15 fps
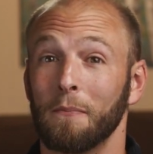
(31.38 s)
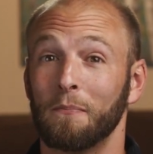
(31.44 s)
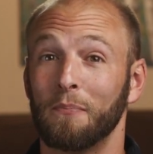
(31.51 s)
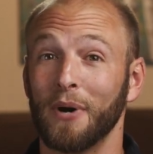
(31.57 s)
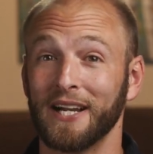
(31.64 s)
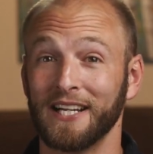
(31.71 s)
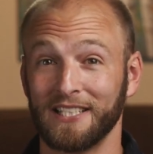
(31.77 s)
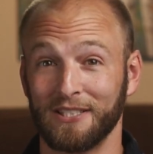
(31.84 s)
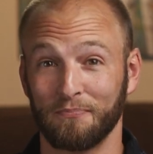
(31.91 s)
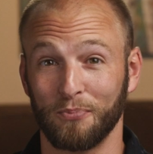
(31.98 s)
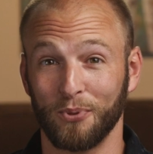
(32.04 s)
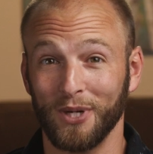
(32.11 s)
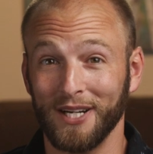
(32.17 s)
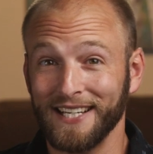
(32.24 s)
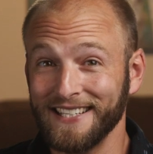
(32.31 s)
but it's
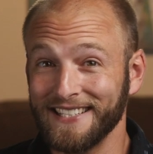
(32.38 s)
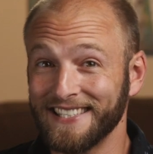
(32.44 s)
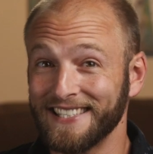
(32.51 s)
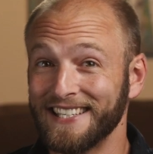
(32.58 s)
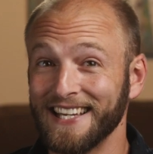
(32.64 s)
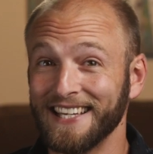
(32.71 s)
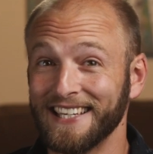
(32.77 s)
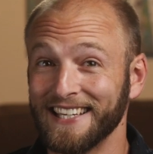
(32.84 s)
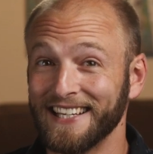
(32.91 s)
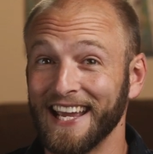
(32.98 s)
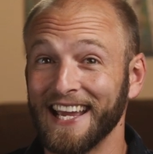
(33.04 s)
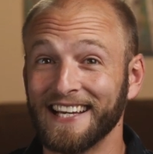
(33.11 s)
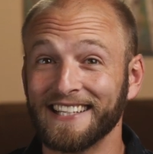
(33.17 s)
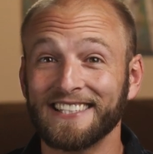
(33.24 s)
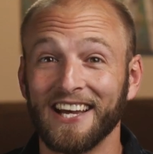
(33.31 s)
pretty stinking
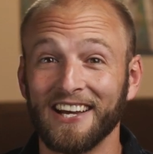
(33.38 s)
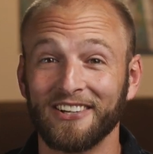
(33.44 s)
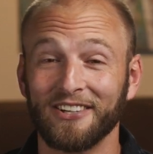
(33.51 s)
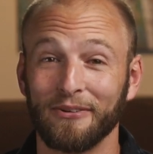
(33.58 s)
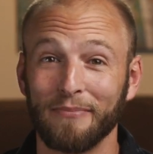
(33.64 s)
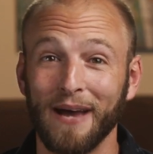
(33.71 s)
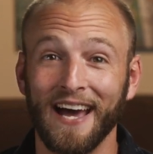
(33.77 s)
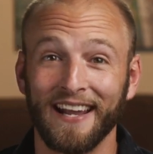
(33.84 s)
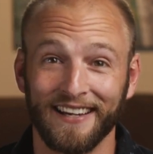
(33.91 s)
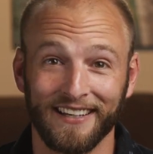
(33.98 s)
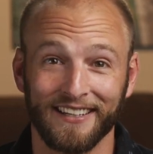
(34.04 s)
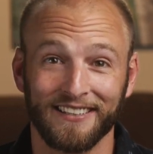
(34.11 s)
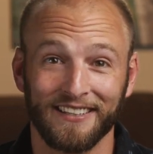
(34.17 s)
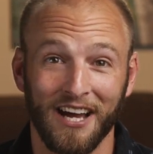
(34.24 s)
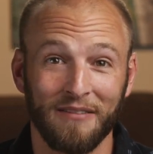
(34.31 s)

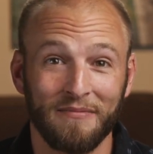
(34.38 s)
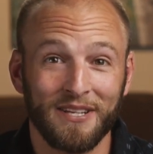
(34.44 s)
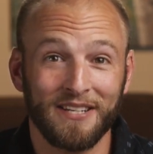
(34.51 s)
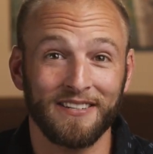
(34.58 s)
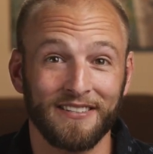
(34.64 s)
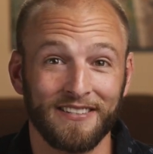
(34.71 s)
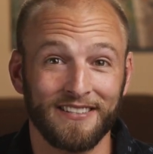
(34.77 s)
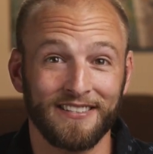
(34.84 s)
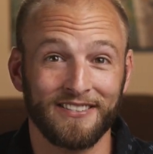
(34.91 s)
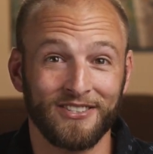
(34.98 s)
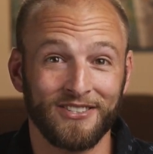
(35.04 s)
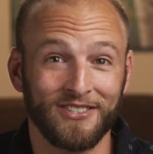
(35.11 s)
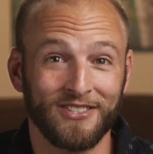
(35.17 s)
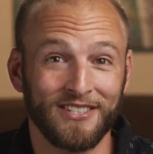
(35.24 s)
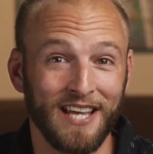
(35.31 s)
anticlimactic. I mean,
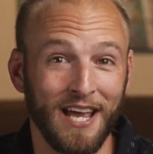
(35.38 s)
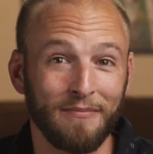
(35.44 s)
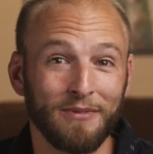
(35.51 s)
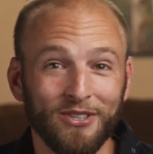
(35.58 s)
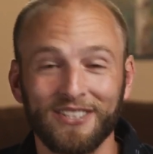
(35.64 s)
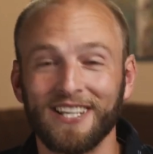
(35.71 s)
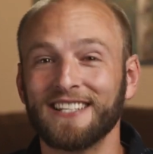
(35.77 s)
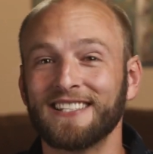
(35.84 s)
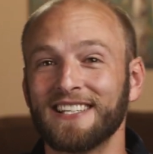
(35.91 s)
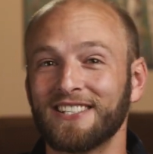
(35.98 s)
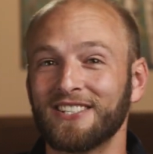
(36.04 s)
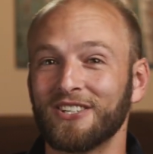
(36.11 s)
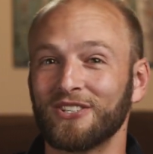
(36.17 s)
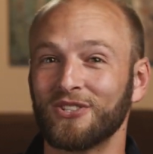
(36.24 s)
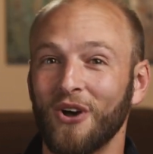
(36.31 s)
Samuel does
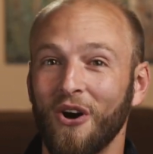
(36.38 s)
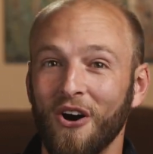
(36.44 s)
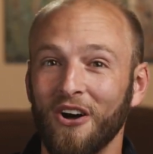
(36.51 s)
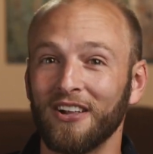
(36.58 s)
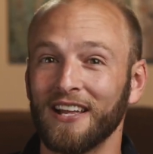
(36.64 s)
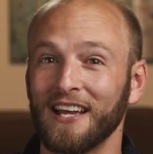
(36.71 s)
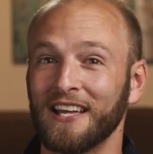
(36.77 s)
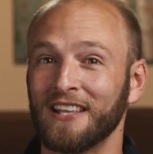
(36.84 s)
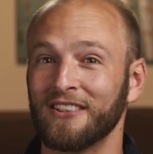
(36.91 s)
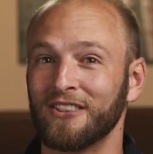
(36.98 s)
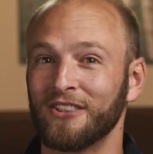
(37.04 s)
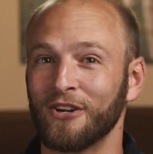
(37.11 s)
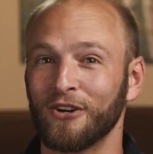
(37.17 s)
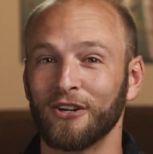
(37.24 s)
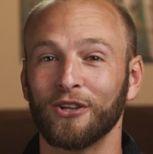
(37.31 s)
this to Saul
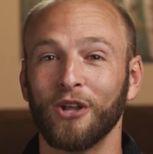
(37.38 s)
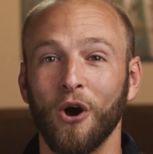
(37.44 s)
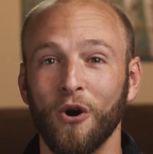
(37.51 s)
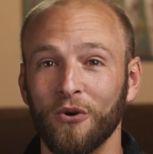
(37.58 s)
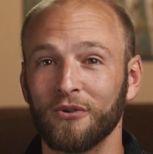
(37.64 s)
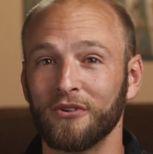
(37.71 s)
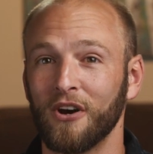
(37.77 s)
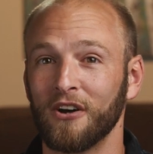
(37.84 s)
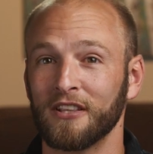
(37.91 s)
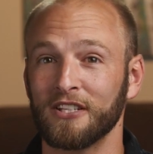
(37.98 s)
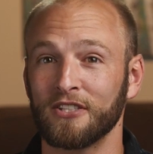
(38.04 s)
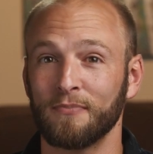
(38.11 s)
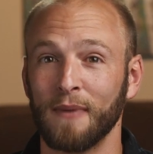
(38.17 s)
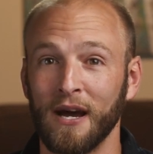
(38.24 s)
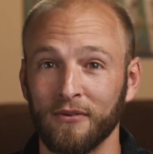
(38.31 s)
and they're alone on
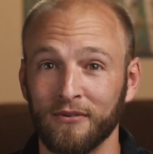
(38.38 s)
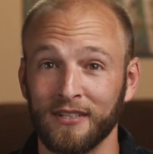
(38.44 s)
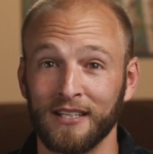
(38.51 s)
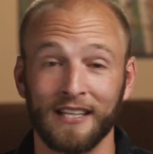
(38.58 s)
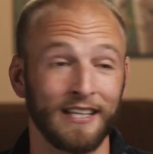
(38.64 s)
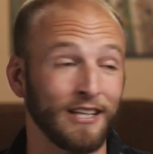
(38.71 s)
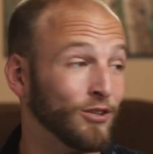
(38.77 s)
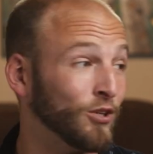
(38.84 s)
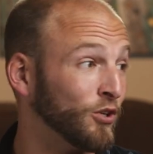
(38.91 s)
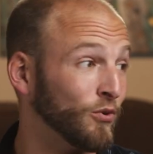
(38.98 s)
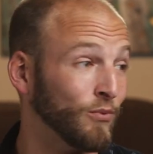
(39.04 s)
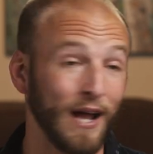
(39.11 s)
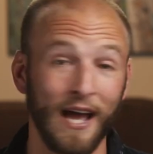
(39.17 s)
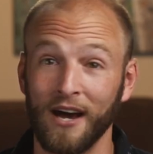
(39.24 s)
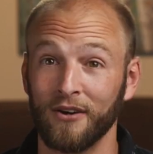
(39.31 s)
this mountain and they look
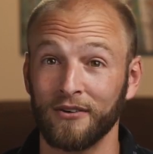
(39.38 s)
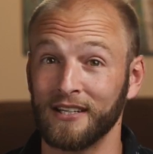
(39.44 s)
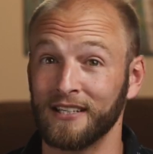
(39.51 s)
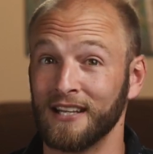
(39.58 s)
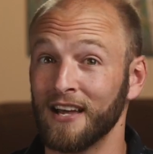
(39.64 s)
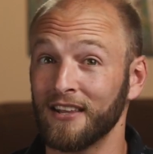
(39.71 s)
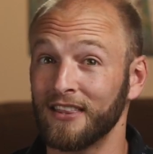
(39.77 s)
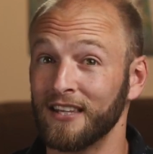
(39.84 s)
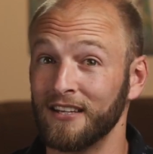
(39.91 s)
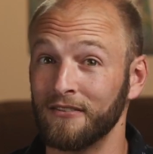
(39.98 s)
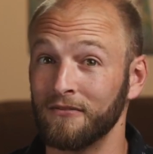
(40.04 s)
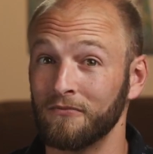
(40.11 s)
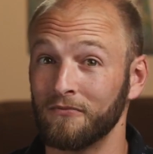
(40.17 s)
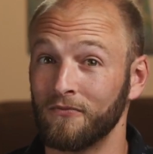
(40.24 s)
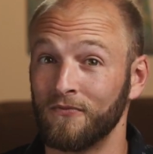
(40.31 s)
around and
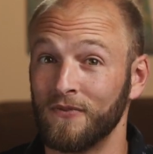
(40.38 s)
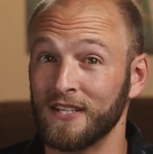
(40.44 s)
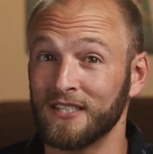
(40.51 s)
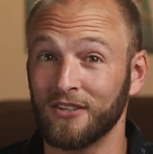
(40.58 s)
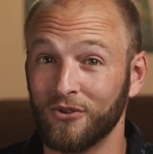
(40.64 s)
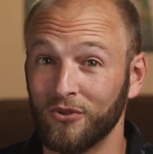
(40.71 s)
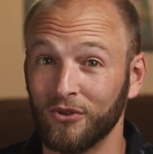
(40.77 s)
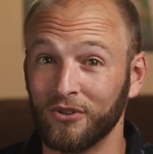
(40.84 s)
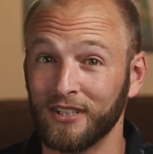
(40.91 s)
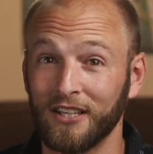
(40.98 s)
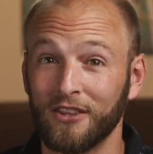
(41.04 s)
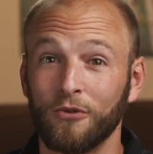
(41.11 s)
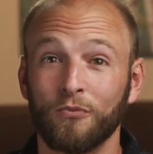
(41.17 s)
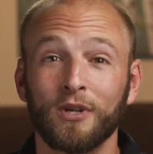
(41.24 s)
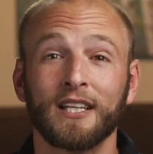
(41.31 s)
nothing physical,
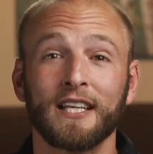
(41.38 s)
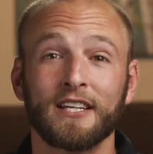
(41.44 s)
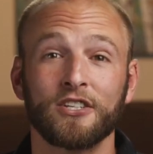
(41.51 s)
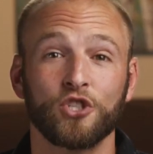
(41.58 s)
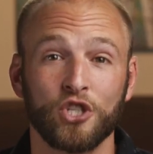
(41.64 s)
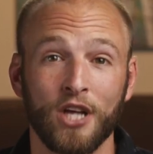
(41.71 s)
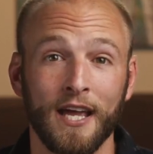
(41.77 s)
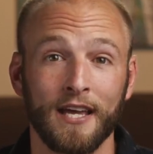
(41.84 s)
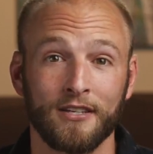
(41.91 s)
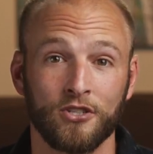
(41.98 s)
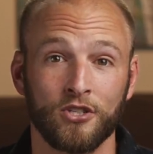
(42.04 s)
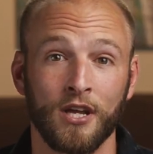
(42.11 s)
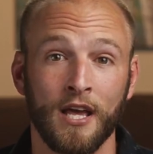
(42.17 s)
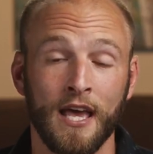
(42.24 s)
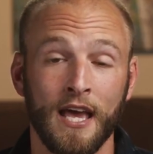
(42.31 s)
nothing really has
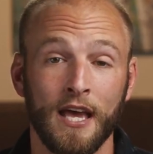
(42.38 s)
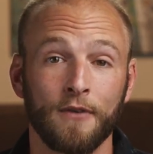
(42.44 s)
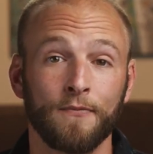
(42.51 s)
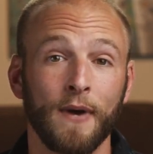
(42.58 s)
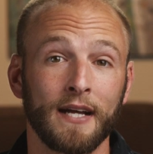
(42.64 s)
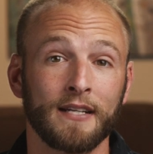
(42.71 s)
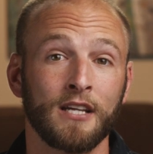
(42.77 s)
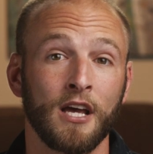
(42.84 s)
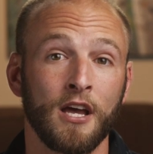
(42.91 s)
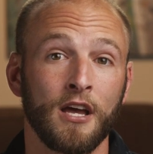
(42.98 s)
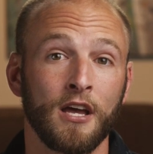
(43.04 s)
changed. In fact,